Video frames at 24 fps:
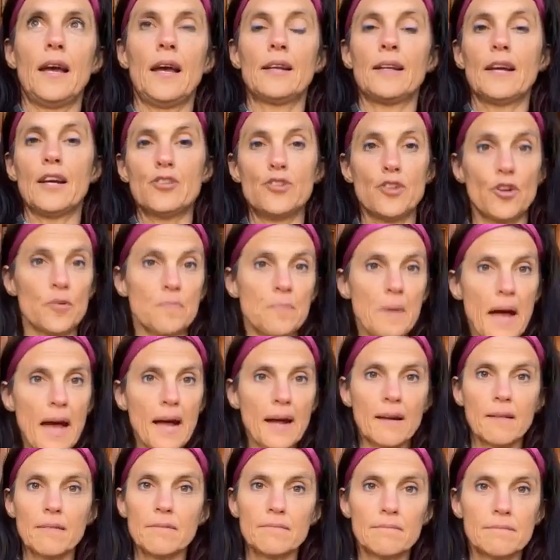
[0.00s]
and I turned
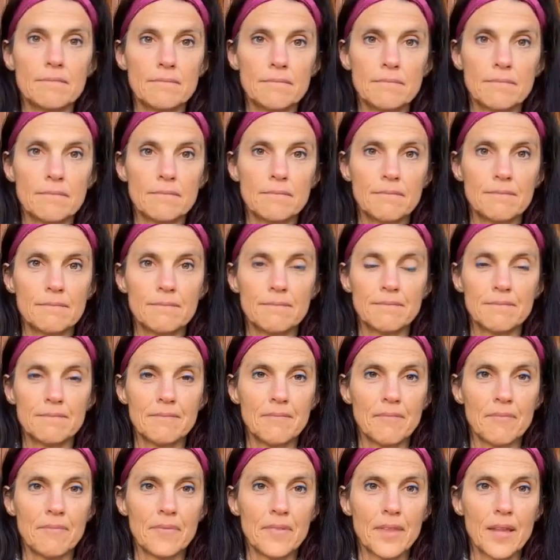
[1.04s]
back.
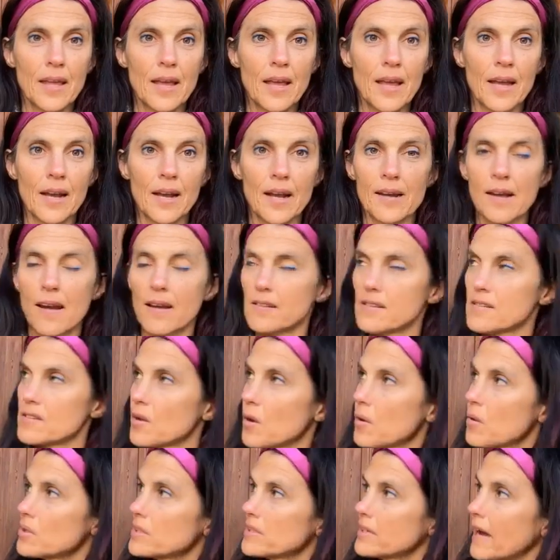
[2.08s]
And I got
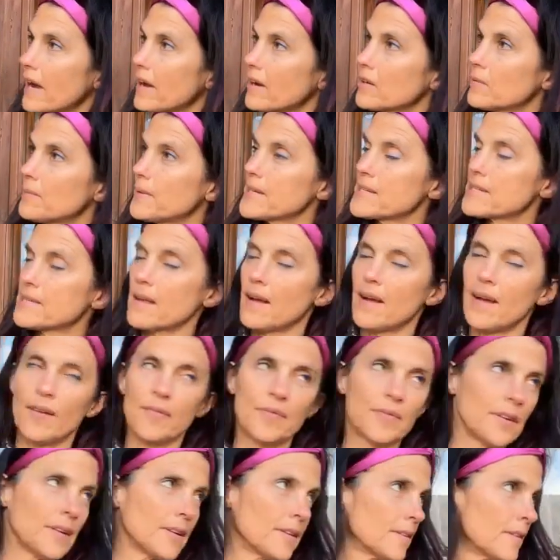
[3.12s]
so down on
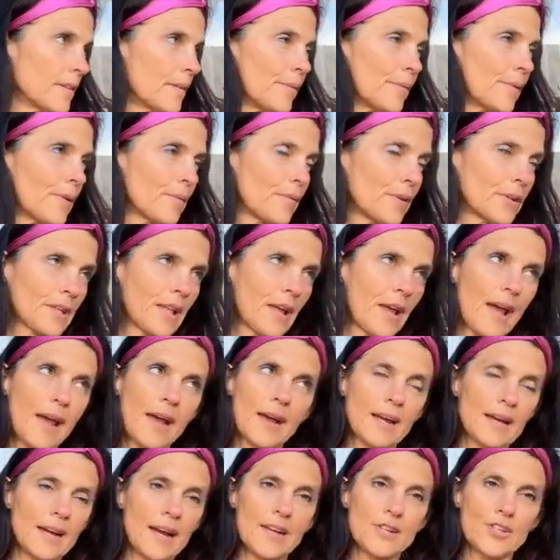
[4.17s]
myself, and what the
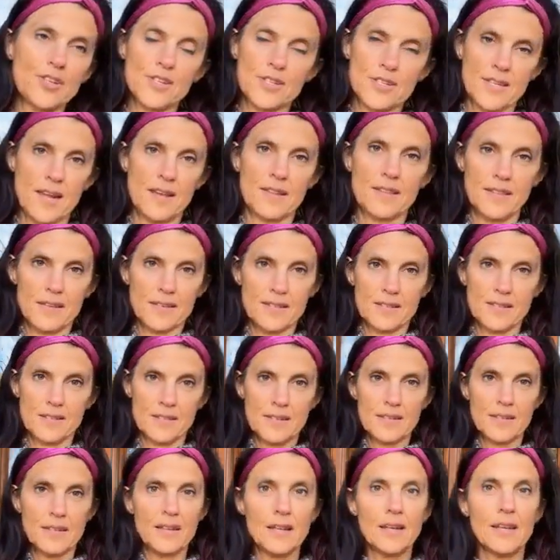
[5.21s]
heck? I just had
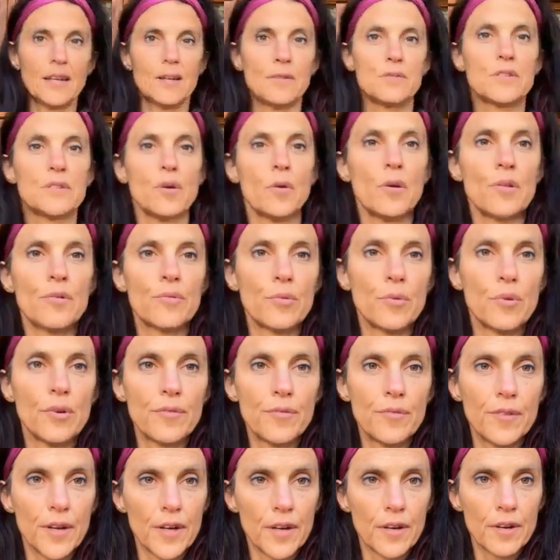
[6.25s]
this, I was going
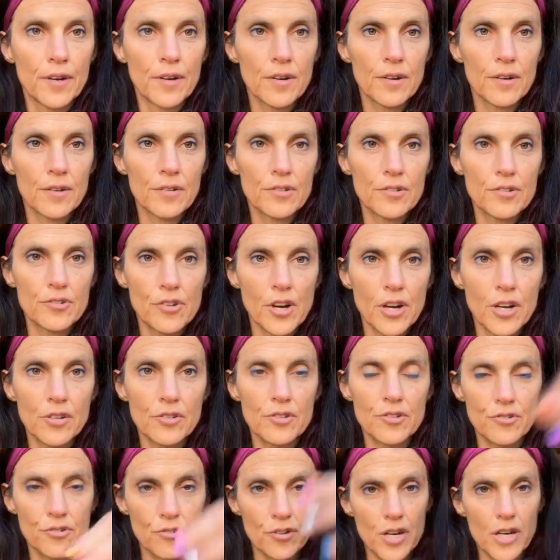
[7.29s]
through a fear
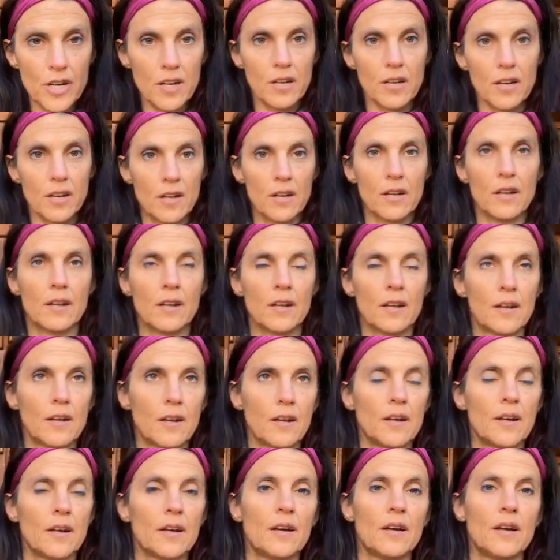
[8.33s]
streak
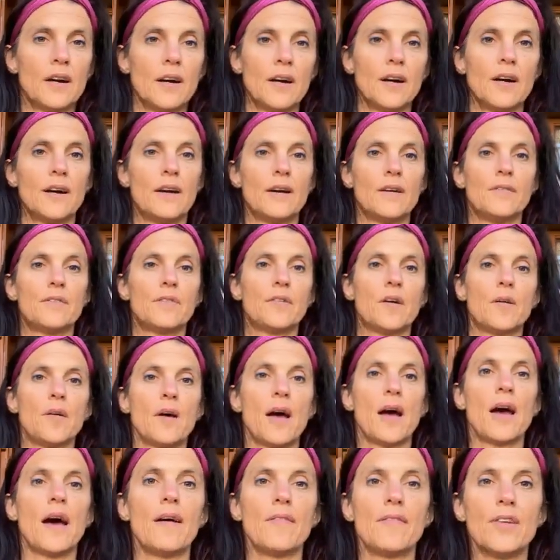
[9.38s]
of
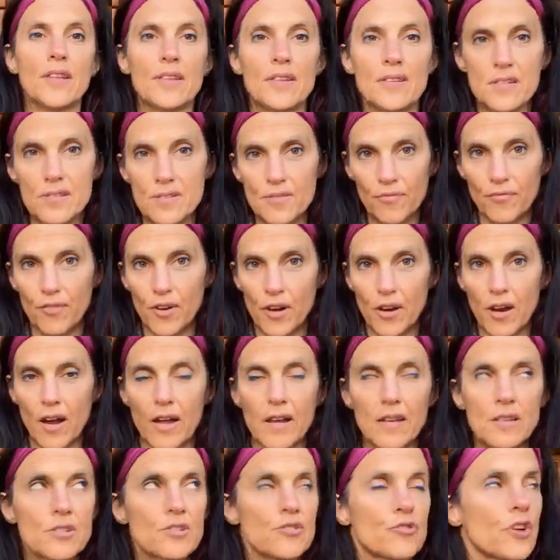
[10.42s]
having this fear
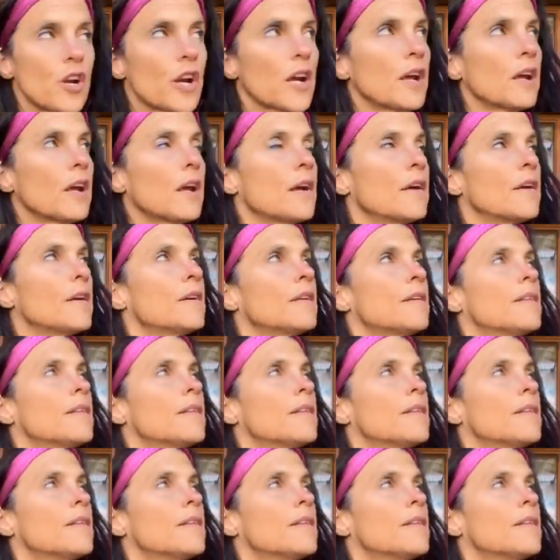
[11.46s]
height streak.